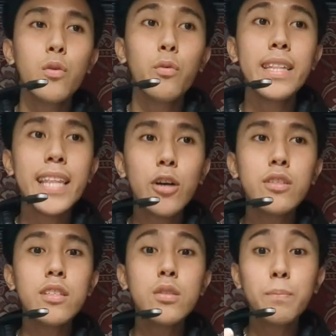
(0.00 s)

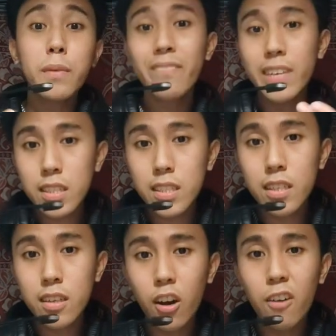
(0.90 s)
without the
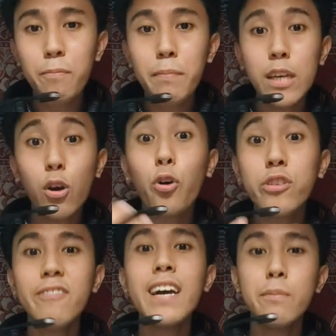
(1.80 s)
supervision of my
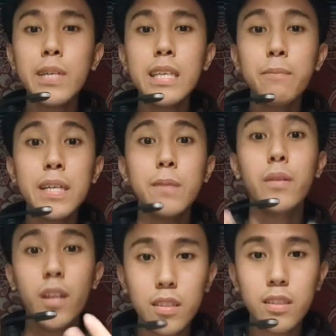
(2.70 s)
own family by
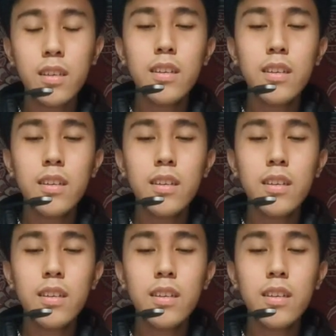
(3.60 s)
blood.